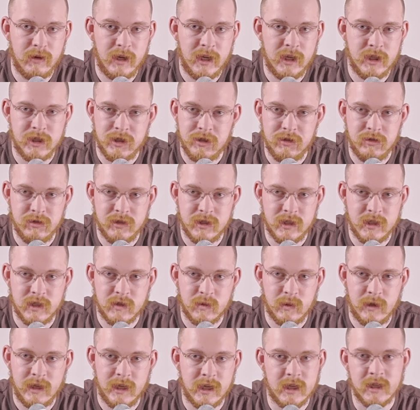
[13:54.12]
issues this
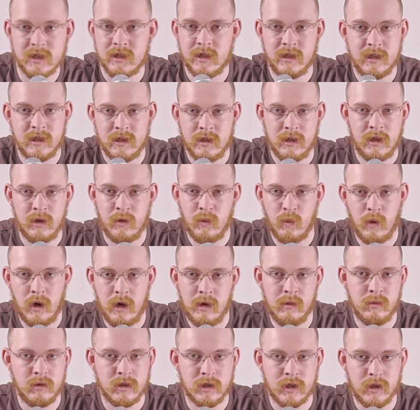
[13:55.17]
week because I didn't know what I
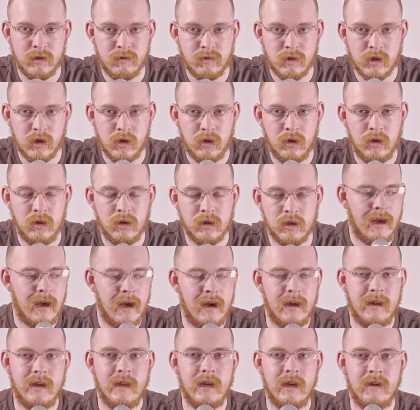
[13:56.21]
was going to record.
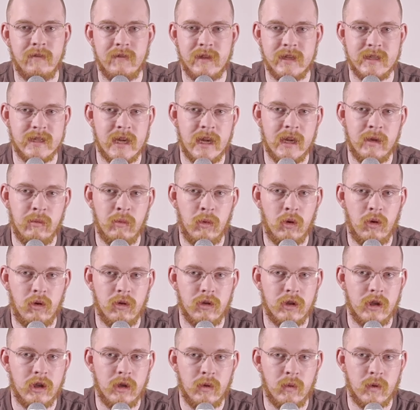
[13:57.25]
And if there's any more
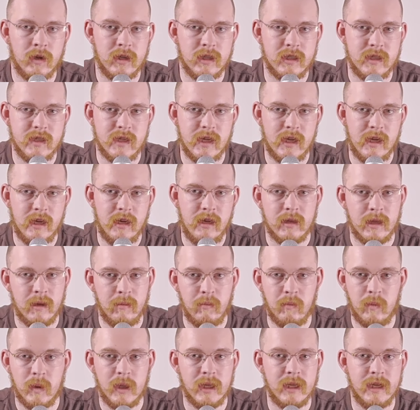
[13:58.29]
that you want to see,
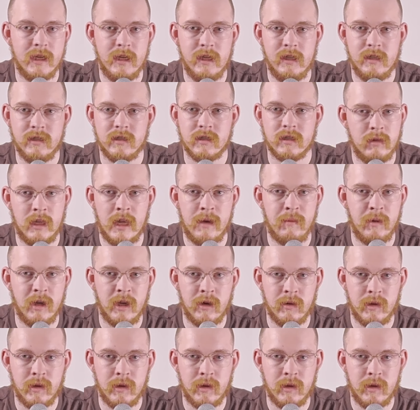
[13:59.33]
then please let me know